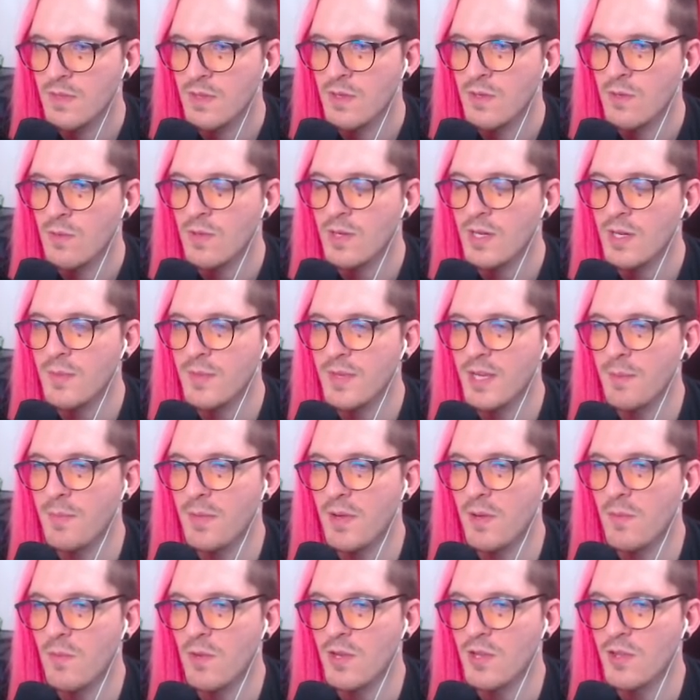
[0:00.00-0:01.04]
We're coming up
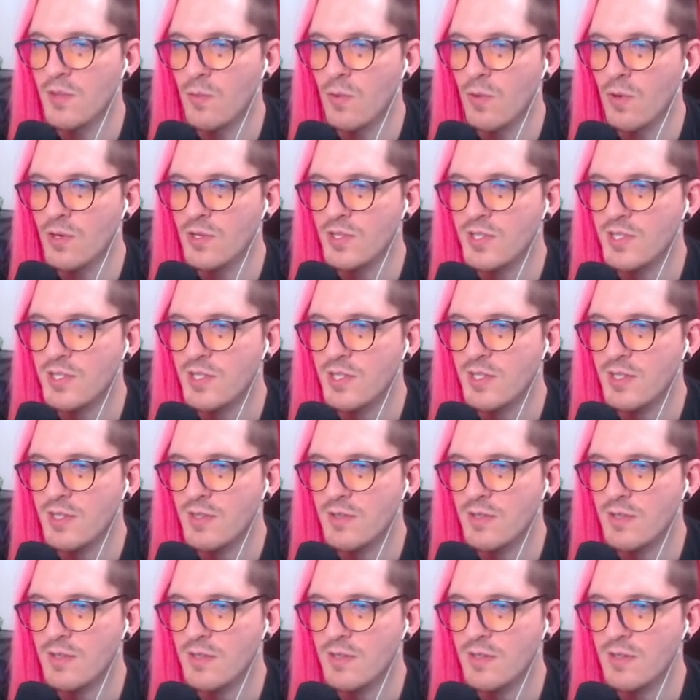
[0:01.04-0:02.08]
on one of the worst
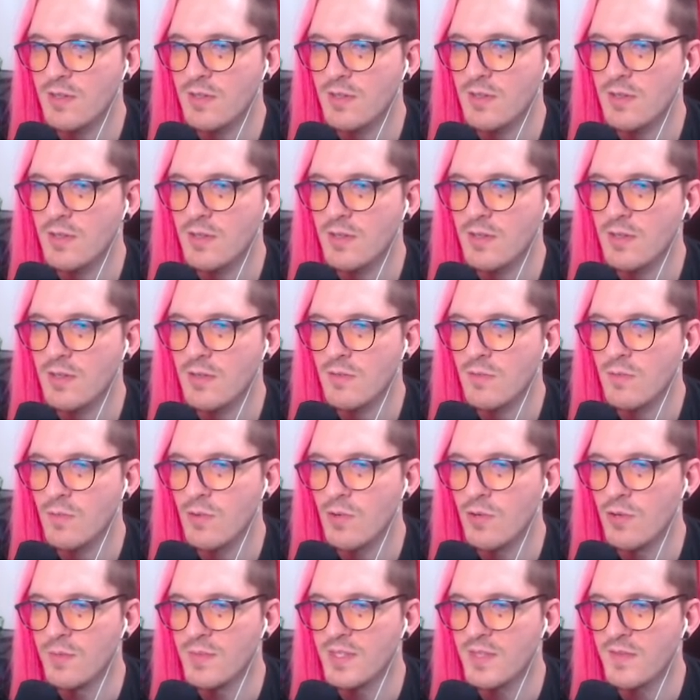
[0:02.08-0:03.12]

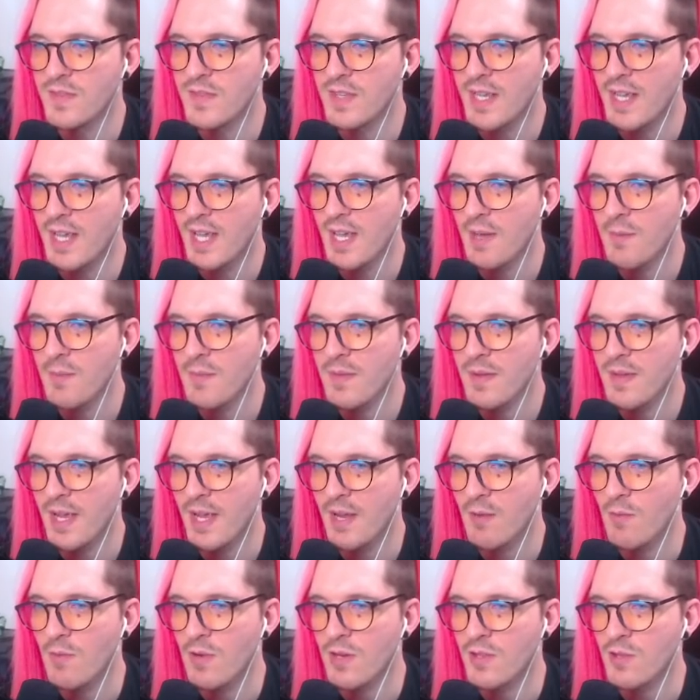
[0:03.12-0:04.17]
rooms of the game
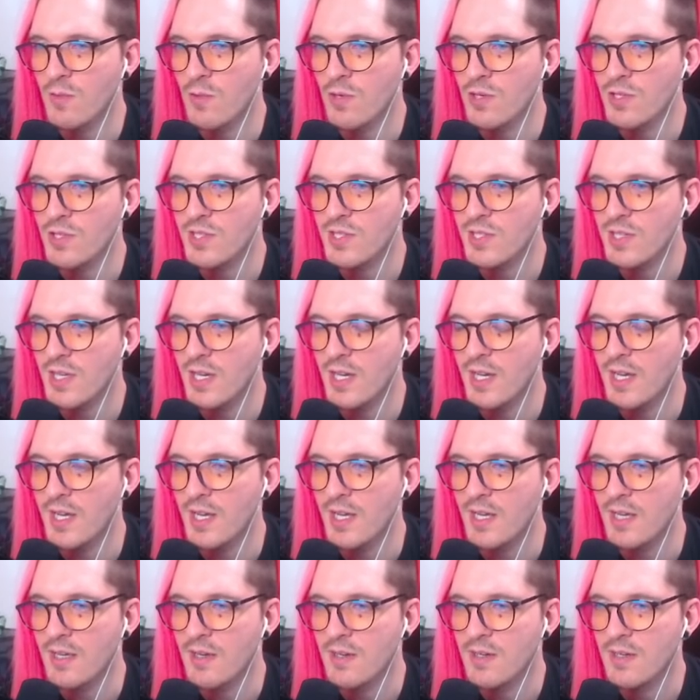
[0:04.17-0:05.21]
and one of the worst
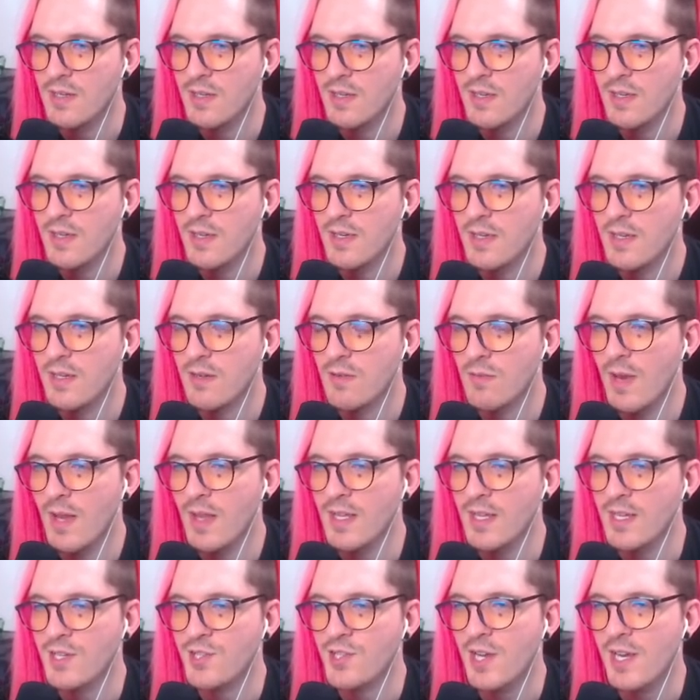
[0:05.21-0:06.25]

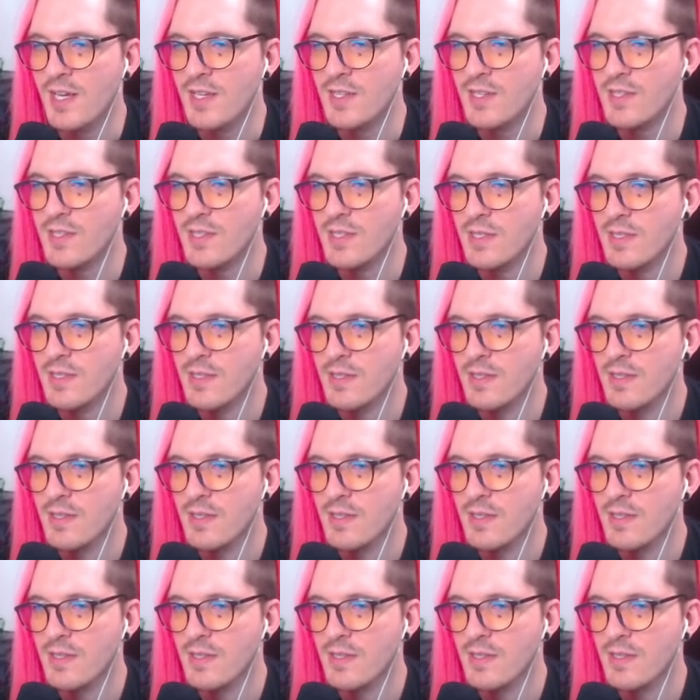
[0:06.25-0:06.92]
relic checks.